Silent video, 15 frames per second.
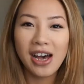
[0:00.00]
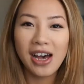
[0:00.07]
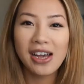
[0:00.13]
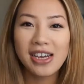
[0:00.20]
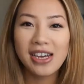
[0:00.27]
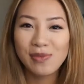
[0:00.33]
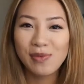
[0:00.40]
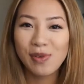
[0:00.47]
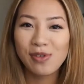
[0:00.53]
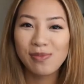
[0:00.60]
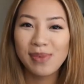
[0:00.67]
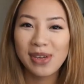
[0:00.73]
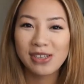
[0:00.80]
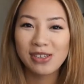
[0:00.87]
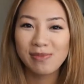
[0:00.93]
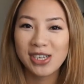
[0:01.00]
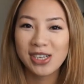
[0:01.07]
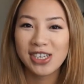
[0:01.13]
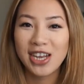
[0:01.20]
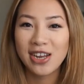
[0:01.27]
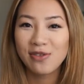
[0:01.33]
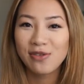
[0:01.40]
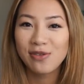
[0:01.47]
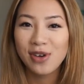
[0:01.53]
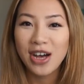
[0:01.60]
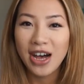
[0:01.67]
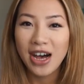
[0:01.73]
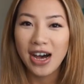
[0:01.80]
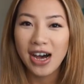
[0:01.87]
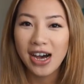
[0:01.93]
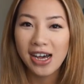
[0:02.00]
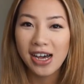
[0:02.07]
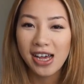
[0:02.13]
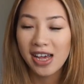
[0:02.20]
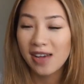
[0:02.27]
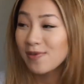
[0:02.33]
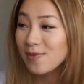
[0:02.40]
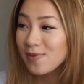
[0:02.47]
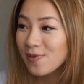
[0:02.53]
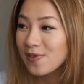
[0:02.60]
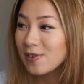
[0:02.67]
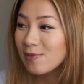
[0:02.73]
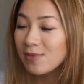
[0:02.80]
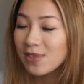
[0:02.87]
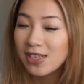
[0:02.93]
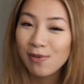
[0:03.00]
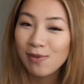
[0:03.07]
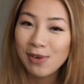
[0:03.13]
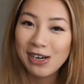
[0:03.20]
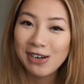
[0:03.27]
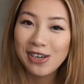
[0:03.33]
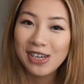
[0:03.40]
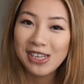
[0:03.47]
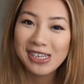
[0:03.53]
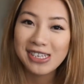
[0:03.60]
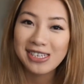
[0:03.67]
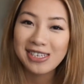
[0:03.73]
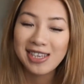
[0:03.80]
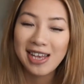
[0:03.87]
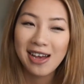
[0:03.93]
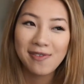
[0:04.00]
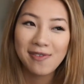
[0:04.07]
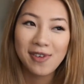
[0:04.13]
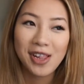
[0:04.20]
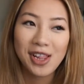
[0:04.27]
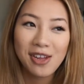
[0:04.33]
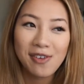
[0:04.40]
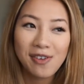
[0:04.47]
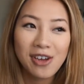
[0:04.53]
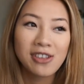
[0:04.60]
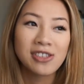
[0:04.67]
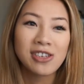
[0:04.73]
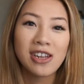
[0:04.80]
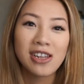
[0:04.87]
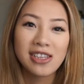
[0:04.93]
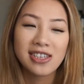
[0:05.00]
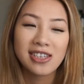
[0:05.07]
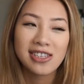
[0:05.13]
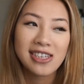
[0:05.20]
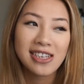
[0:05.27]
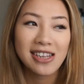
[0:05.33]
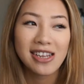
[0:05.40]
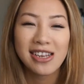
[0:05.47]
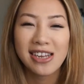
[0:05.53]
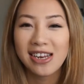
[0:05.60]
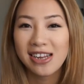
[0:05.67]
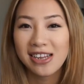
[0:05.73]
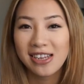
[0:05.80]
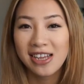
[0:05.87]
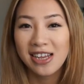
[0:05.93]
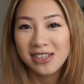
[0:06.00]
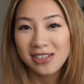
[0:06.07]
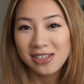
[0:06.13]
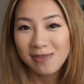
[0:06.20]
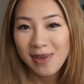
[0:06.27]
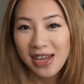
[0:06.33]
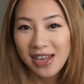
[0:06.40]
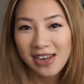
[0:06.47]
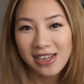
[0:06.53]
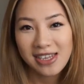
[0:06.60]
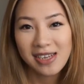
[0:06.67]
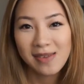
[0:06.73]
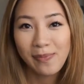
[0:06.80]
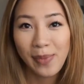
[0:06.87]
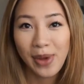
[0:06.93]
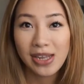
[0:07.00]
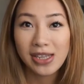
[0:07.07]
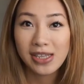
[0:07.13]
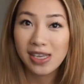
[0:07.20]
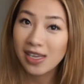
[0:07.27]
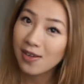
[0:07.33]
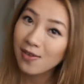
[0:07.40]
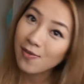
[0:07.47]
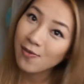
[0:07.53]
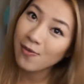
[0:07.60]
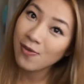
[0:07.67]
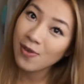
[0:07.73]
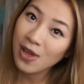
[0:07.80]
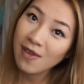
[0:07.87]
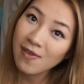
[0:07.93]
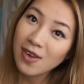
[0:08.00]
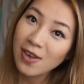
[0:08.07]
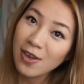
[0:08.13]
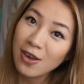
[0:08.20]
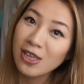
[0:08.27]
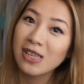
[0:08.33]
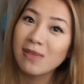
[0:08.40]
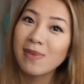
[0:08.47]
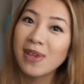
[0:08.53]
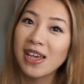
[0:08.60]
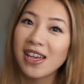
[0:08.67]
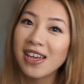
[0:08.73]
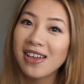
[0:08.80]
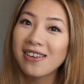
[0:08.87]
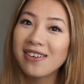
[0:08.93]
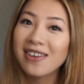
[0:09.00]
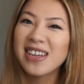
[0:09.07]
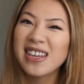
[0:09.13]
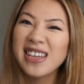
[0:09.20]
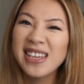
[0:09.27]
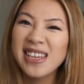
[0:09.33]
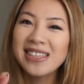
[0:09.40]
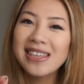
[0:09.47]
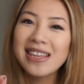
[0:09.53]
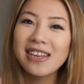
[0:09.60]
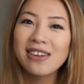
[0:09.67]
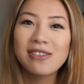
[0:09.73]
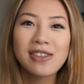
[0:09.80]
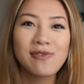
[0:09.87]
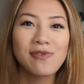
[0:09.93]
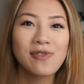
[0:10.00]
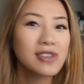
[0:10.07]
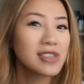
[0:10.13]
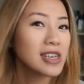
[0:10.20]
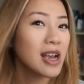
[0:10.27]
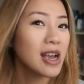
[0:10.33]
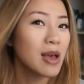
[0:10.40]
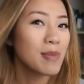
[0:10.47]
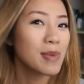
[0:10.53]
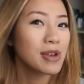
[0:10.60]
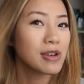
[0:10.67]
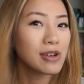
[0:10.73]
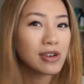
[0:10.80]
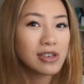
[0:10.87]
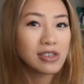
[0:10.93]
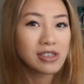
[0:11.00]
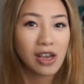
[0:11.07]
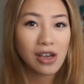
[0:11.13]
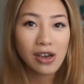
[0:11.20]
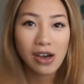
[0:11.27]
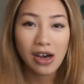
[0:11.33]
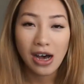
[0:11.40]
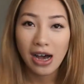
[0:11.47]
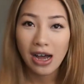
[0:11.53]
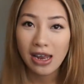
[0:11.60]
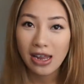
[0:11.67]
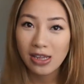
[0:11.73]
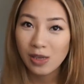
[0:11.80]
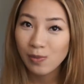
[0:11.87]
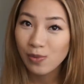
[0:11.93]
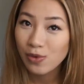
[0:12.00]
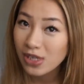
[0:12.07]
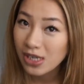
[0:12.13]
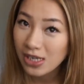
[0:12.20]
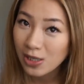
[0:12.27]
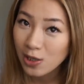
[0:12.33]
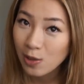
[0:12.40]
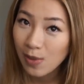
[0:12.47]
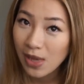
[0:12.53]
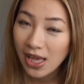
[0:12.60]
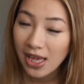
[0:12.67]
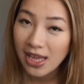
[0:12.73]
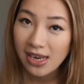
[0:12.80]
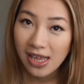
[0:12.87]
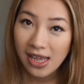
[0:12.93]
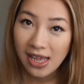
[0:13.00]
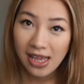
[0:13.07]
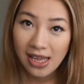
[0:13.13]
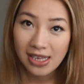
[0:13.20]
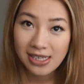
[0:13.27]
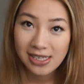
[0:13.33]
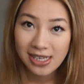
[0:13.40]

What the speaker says: Hi guys, welcome back to my channel. I haven't filmed in a while and I just have a lot of content just sitting there needing to be edited. But if you haven't noticed, my hair is a little different because I got highlights put into my head and